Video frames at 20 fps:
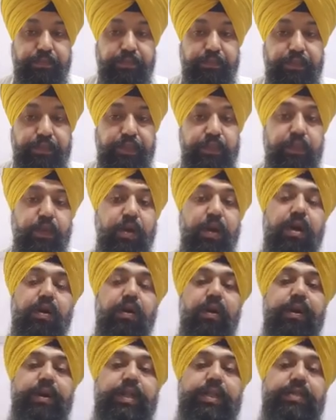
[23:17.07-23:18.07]
so
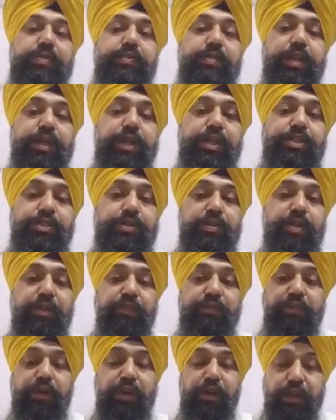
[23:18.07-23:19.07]
according to the nature
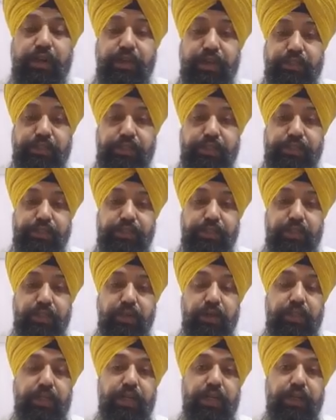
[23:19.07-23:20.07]
of the organization
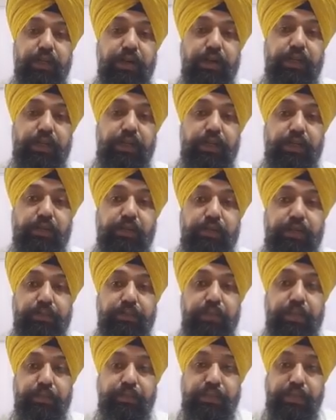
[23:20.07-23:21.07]
or according to the
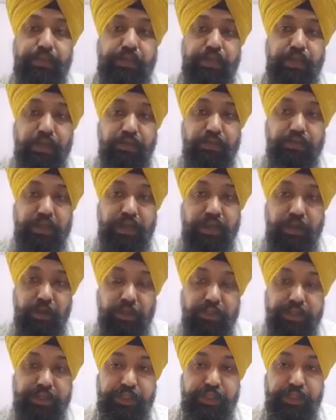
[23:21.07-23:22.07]
purpose of the
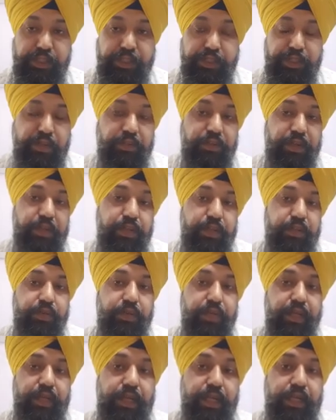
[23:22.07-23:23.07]
group discussion, whether
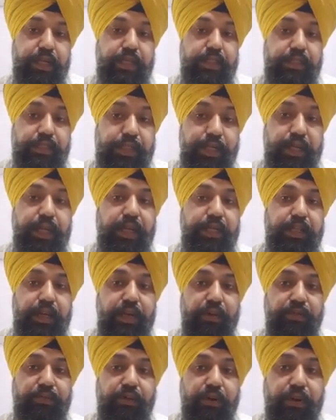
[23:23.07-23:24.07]
you are sitting
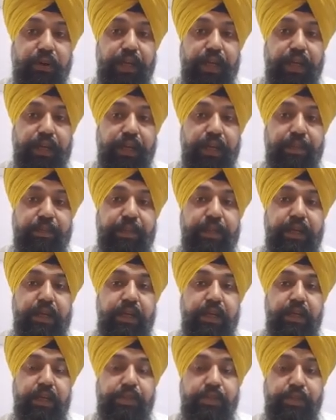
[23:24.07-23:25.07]
there for any
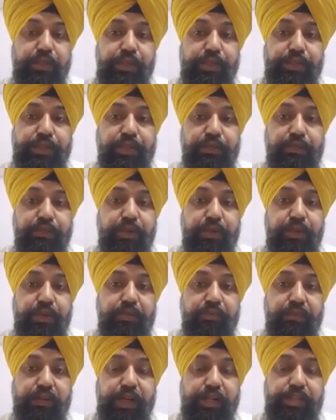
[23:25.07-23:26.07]
solution for the
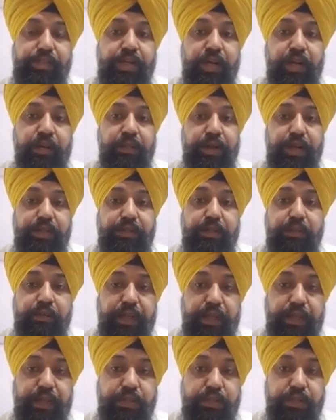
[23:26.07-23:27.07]
financial
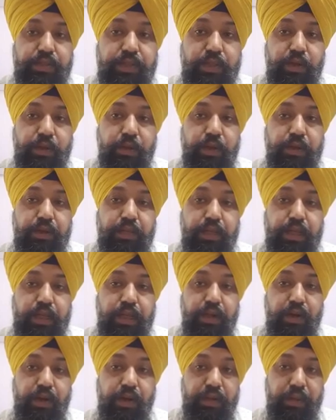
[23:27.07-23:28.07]
embezzlement
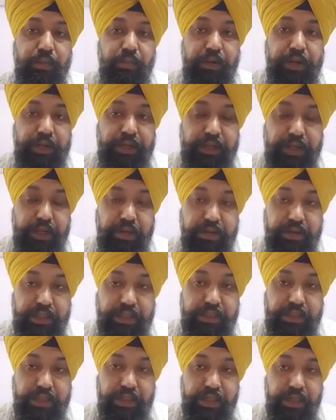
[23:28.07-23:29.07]
or the political
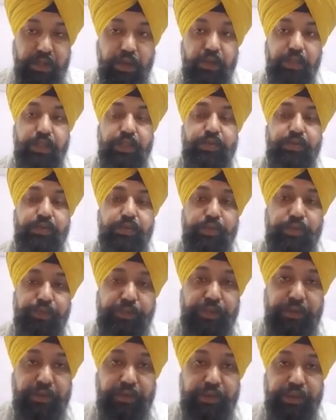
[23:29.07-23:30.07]
reason or the
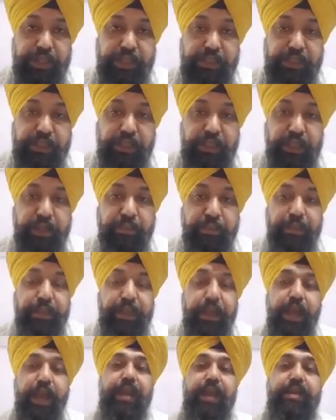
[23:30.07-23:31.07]
social reason,
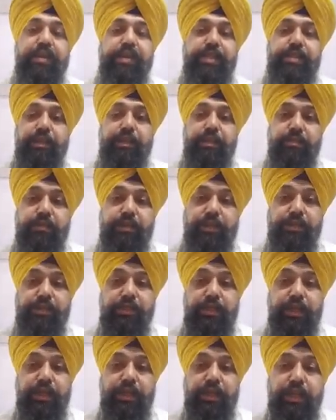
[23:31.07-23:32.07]
any reason is
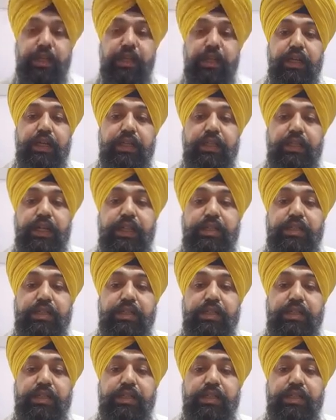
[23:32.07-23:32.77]
there that